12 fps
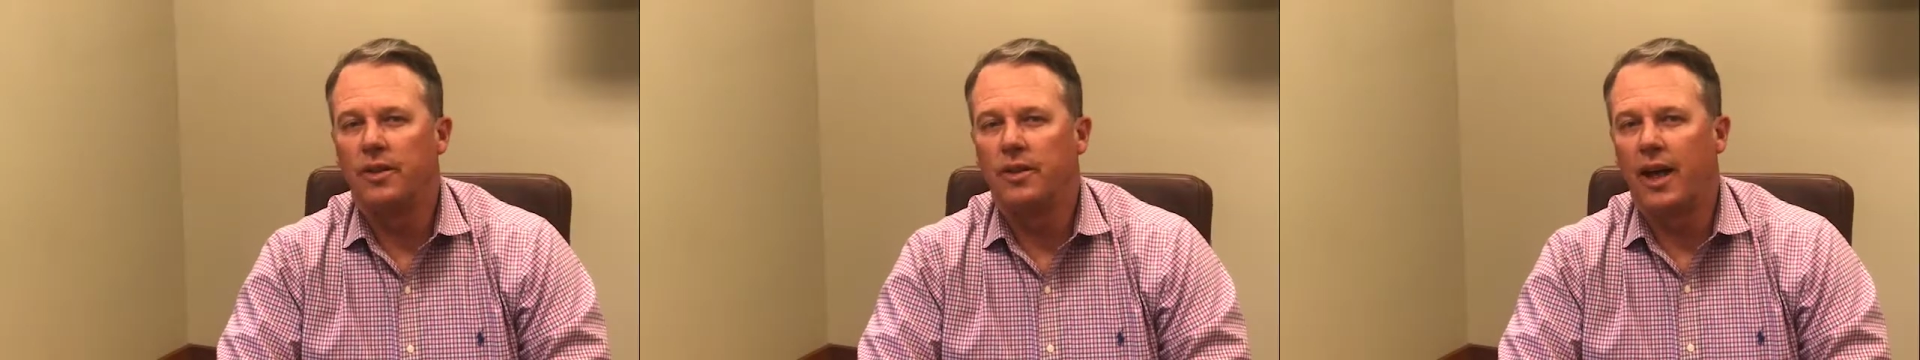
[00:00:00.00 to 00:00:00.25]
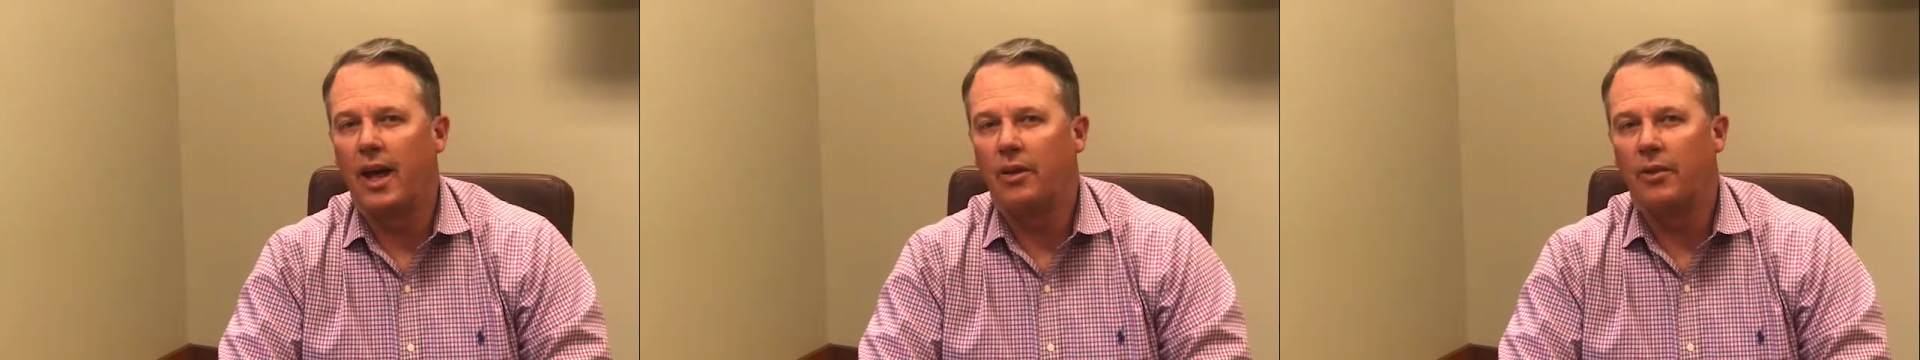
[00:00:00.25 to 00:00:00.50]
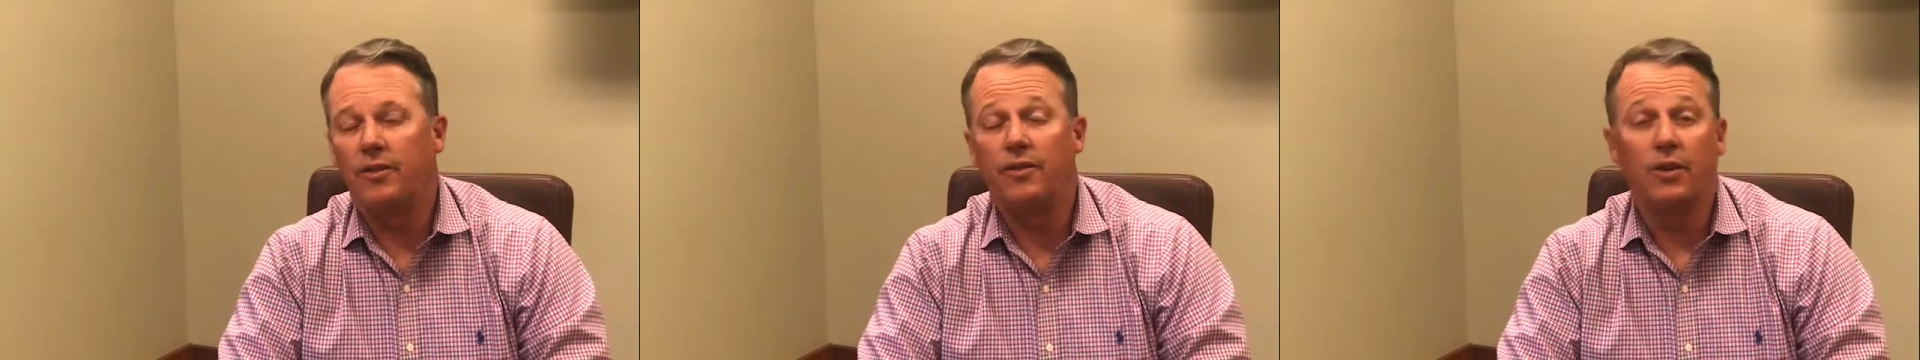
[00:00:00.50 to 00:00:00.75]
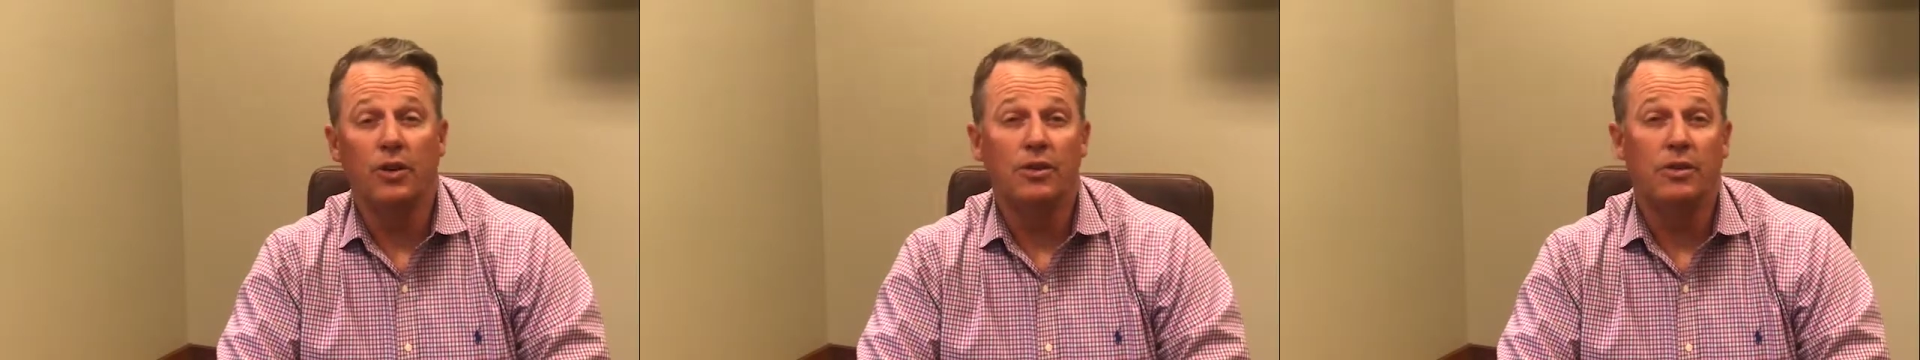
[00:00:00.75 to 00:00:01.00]
that are
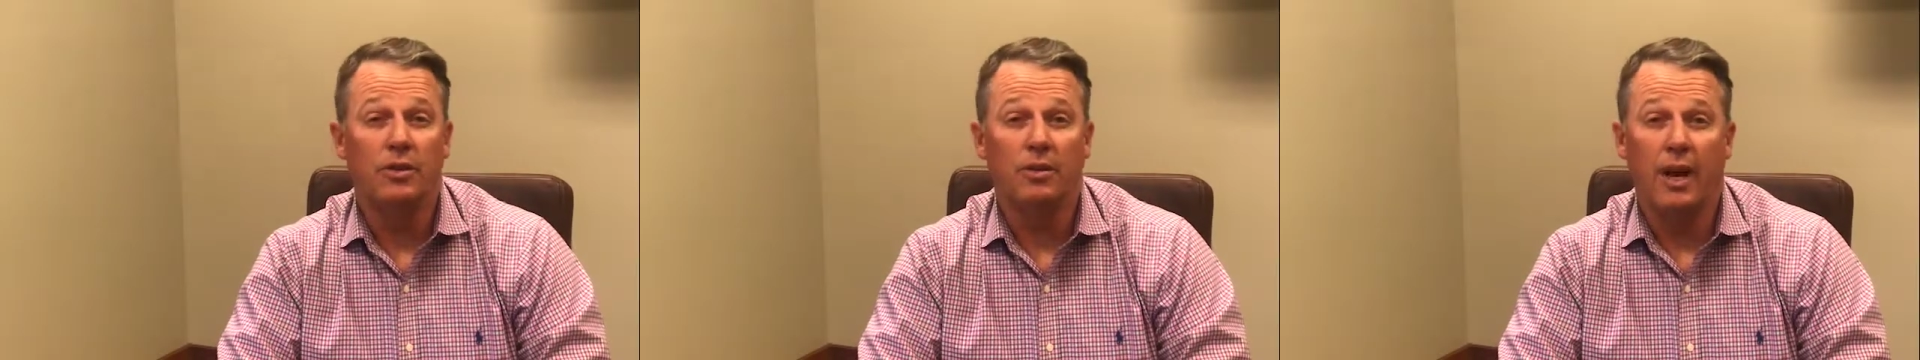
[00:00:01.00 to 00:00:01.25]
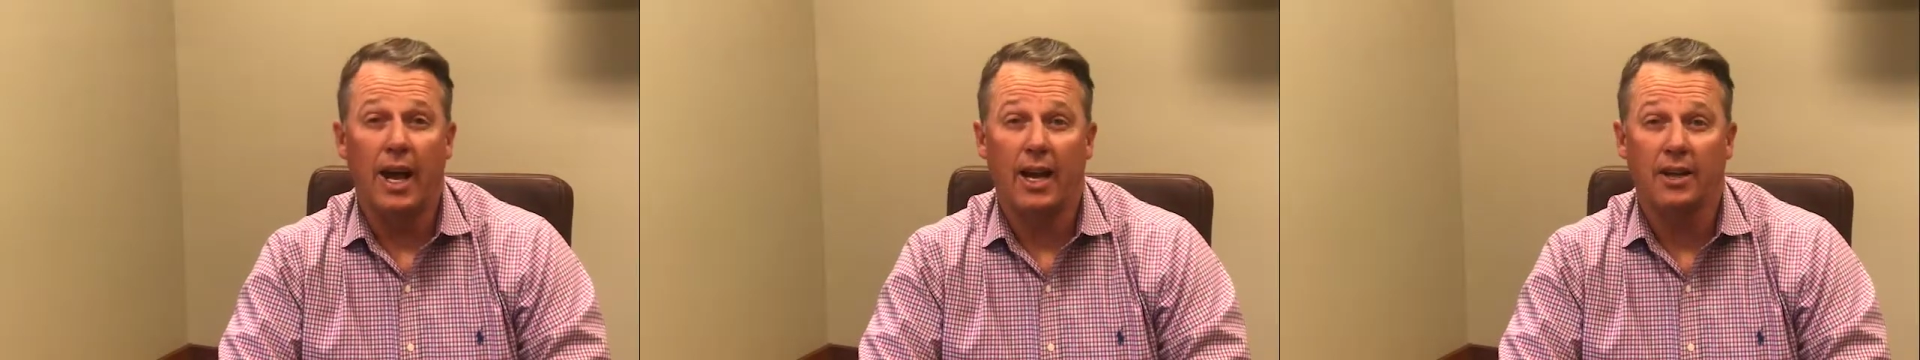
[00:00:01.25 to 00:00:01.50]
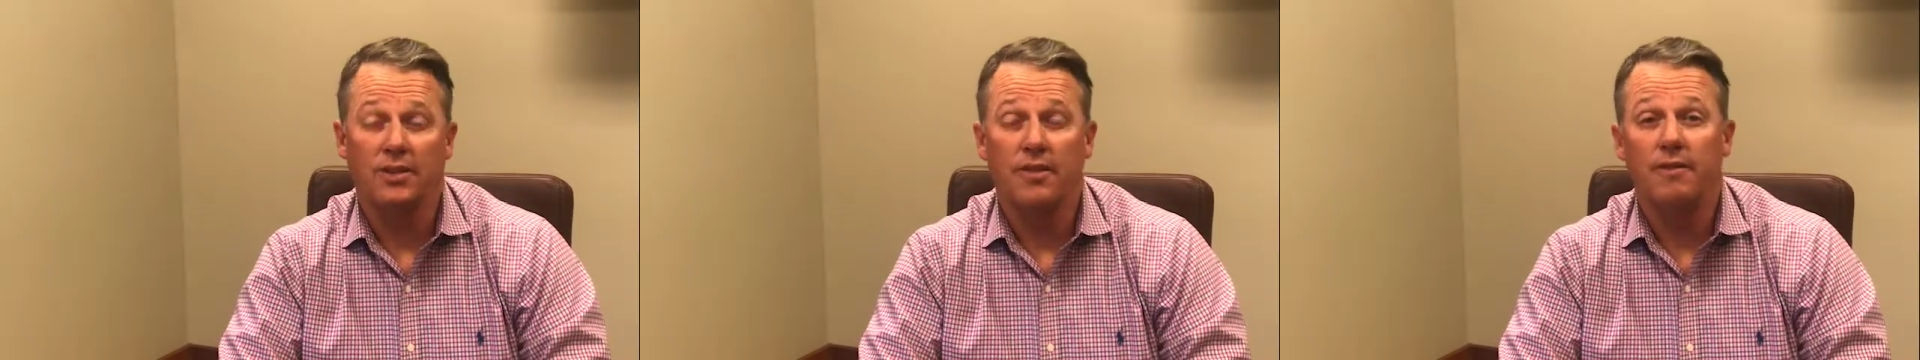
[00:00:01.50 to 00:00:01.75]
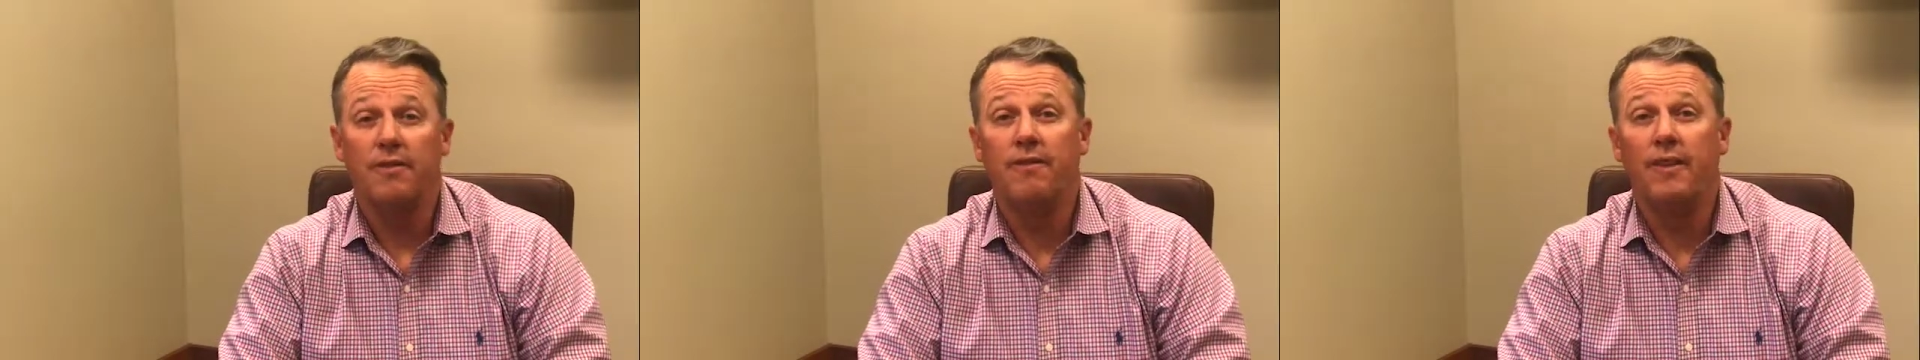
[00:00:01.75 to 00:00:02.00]
referred to as
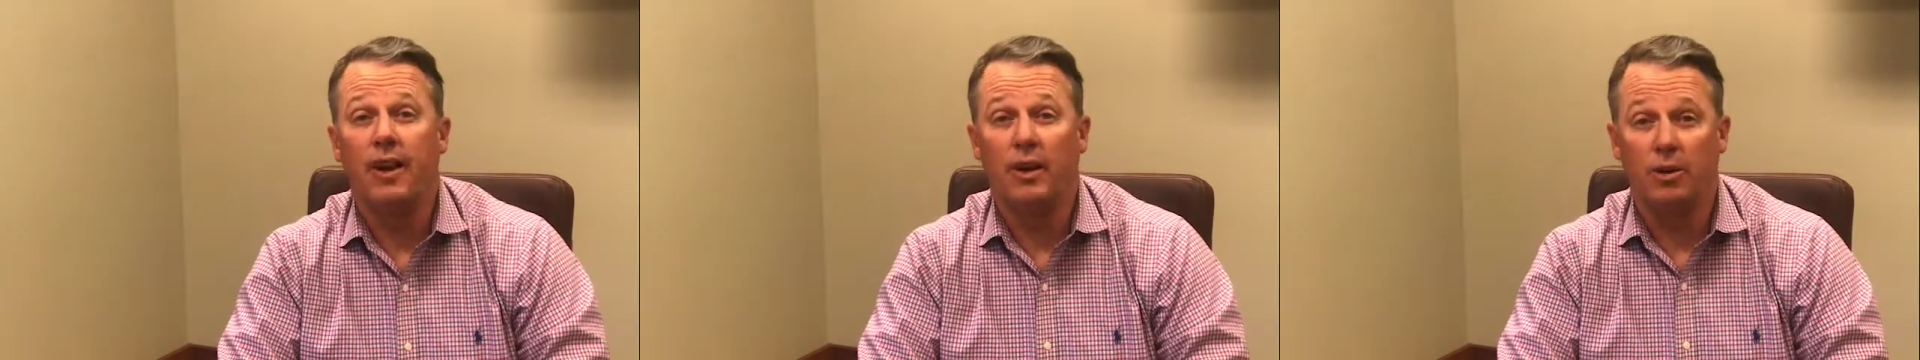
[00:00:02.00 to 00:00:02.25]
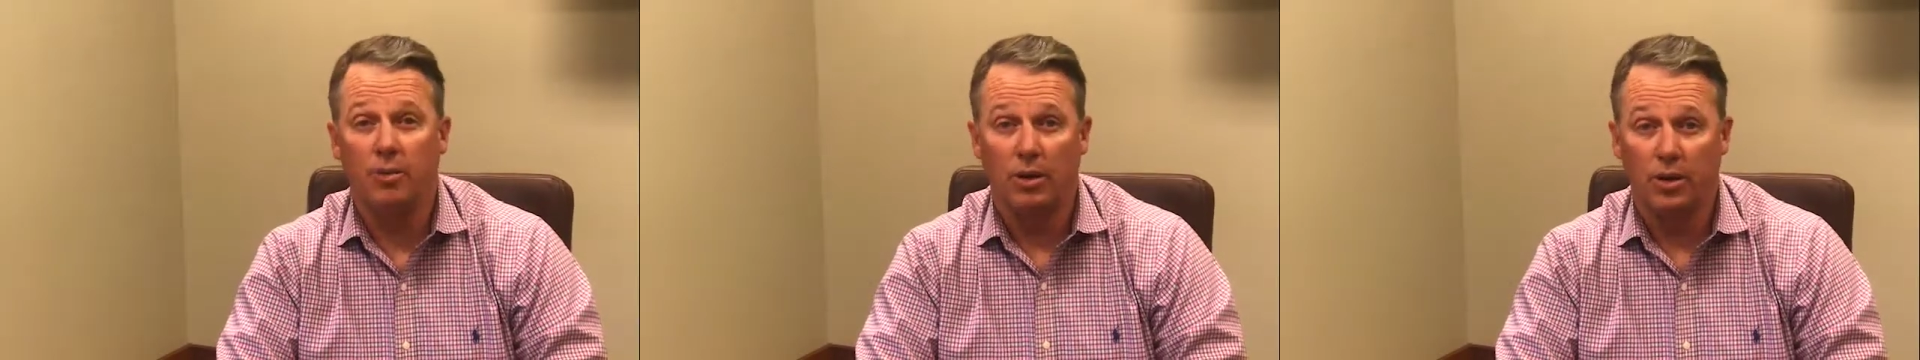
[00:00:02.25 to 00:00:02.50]
variable